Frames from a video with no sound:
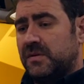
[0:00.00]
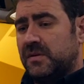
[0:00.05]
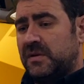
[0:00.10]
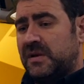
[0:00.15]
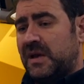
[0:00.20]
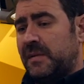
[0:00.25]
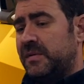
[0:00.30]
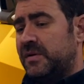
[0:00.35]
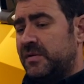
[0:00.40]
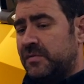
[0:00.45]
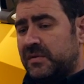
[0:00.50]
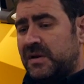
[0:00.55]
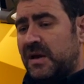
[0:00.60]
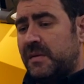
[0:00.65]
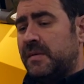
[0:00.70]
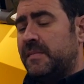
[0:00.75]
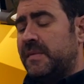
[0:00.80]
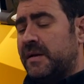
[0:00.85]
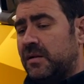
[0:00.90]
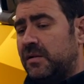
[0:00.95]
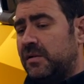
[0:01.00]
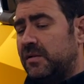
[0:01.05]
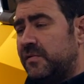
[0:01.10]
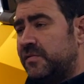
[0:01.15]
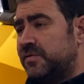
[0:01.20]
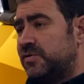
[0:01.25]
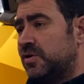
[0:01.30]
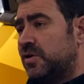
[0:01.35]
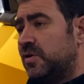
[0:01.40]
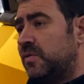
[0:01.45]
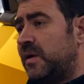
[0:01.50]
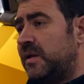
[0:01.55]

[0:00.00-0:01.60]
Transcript: get me a medal off the Duke of